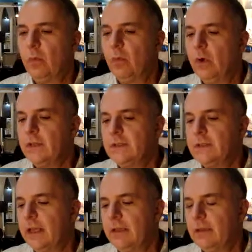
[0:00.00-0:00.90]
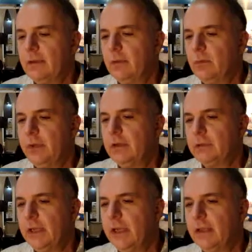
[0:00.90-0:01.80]
Once that we
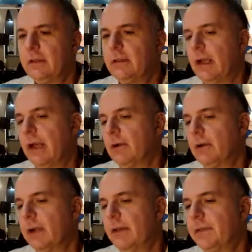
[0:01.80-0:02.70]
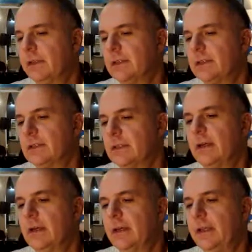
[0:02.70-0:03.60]
create our graphics
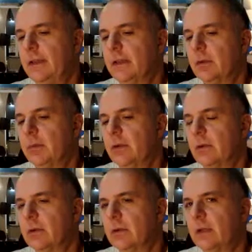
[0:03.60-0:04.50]
in the computer,